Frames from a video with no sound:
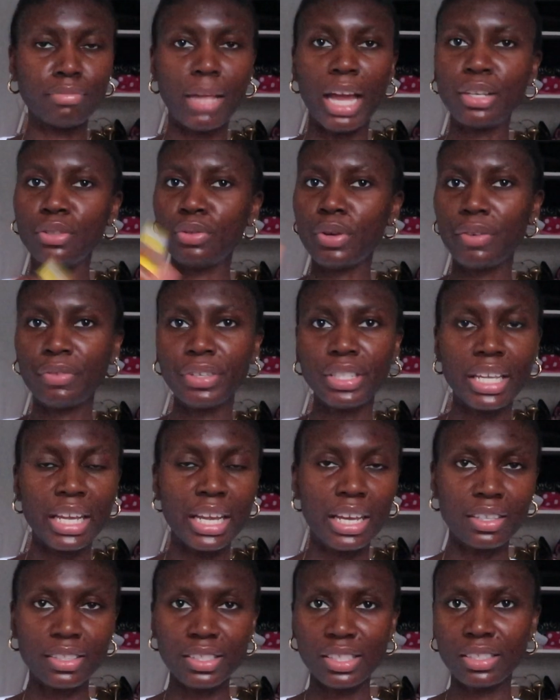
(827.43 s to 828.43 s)
I do everything
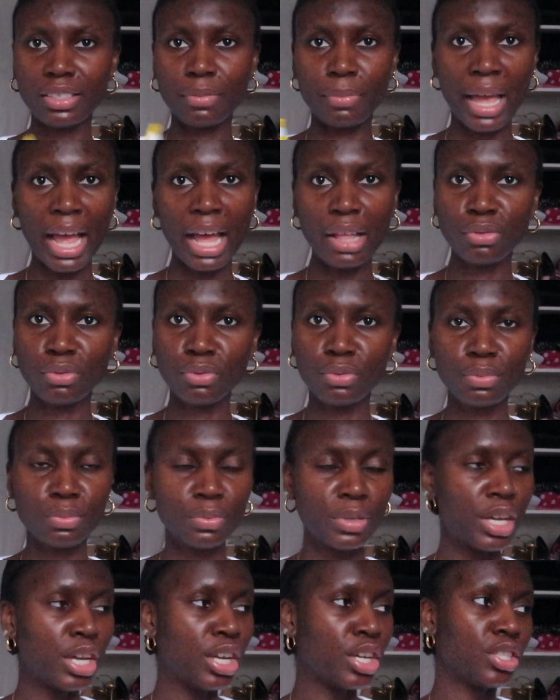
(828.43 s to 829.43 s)
else in the
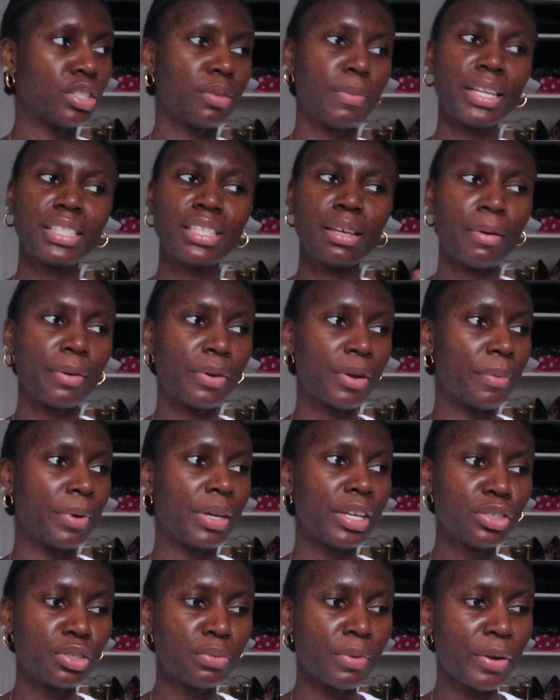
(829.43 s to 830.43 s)
bathroom, so by the time I'm coming
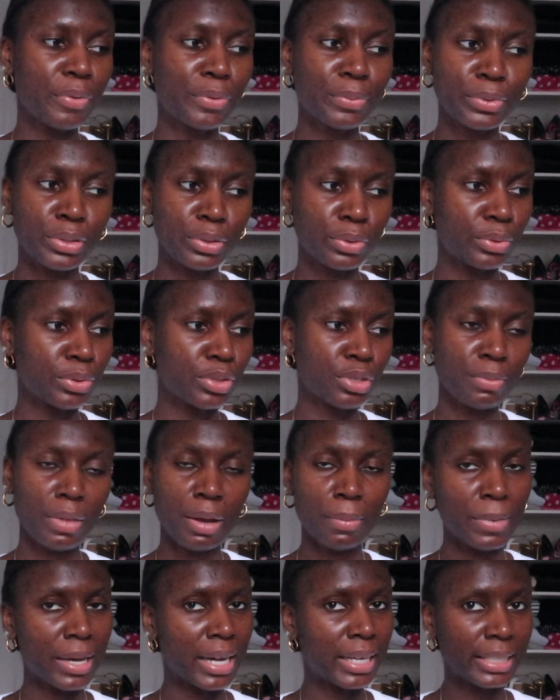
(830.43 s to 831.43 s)
into my room to lotion
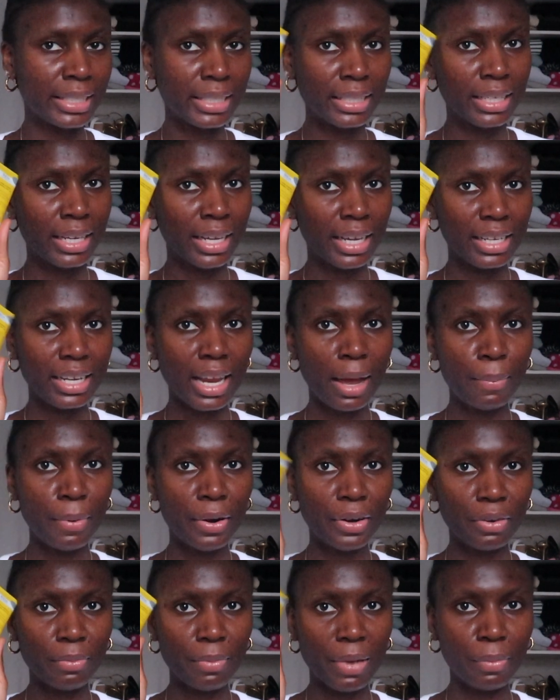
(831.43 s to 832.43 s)
my body, that
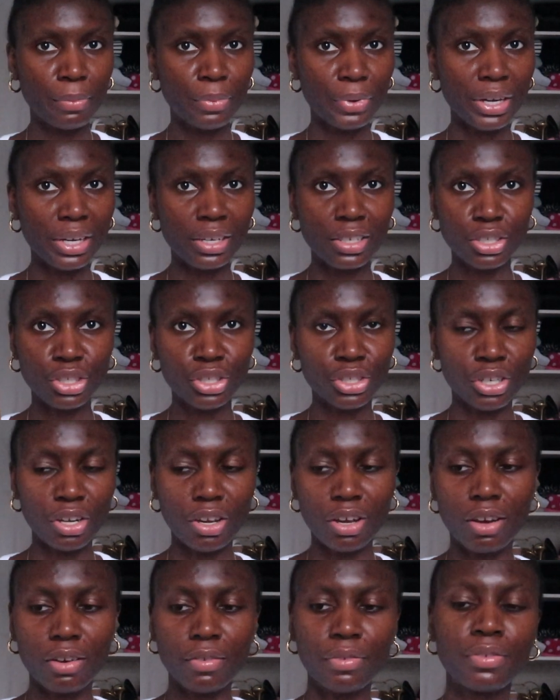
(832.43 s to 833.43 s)
part of my brain has shut
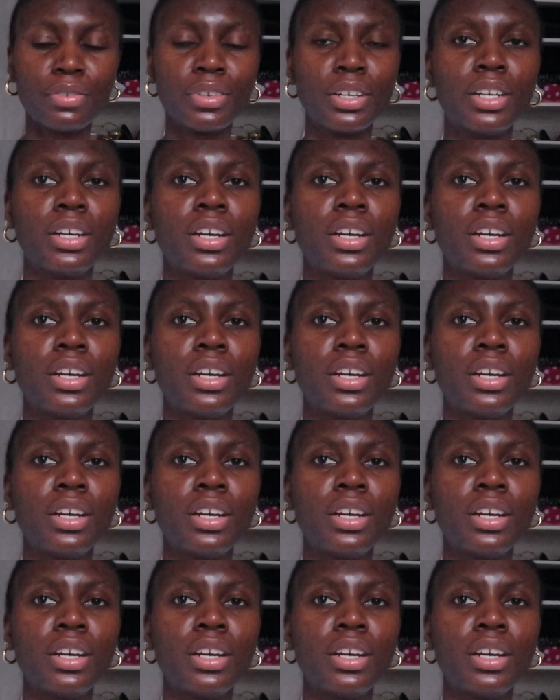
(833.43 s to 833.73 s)
off.